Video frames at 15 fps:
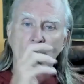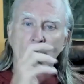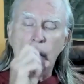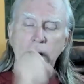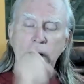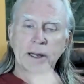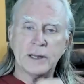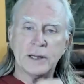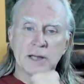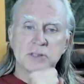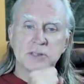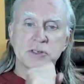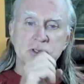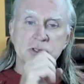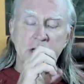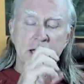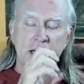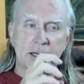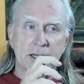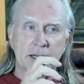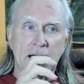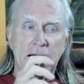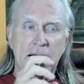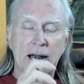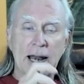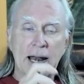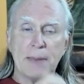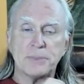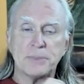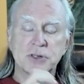what it does is it
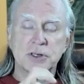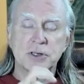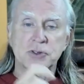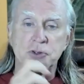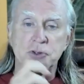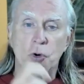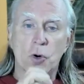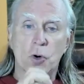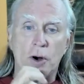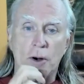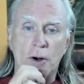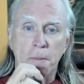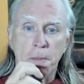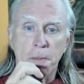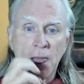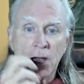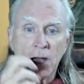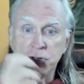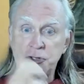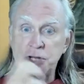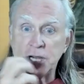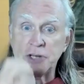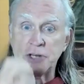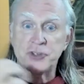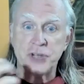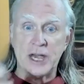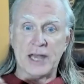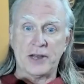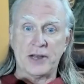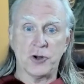collapses your Jing
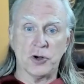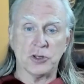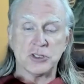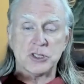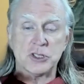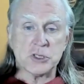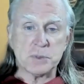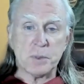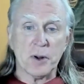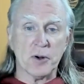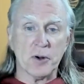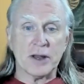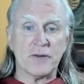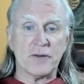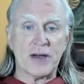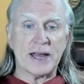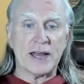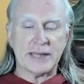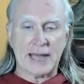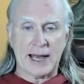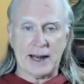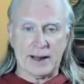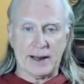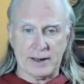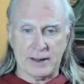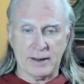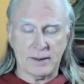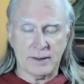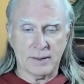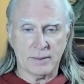Shen, your spirit of vitality.
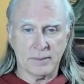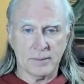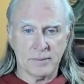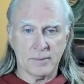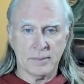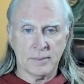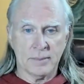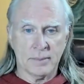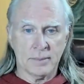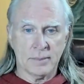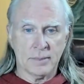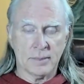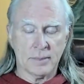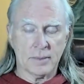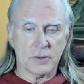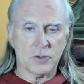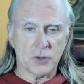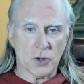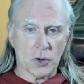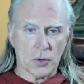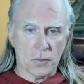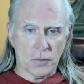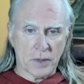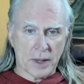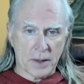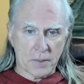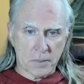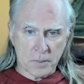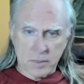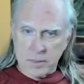So
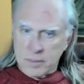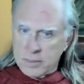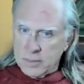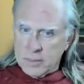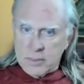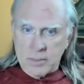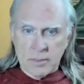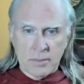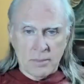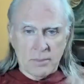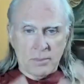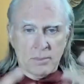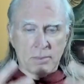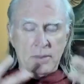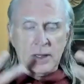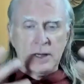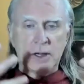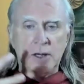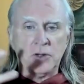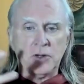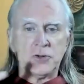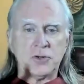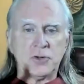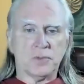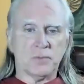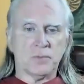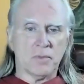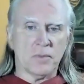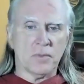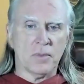the this
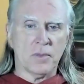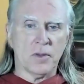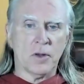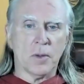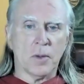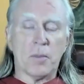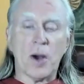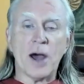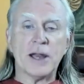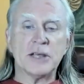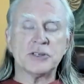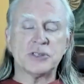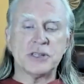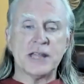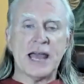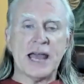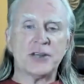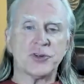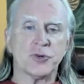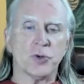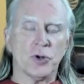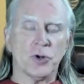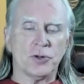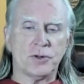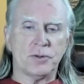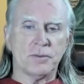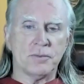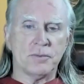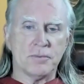your body's natural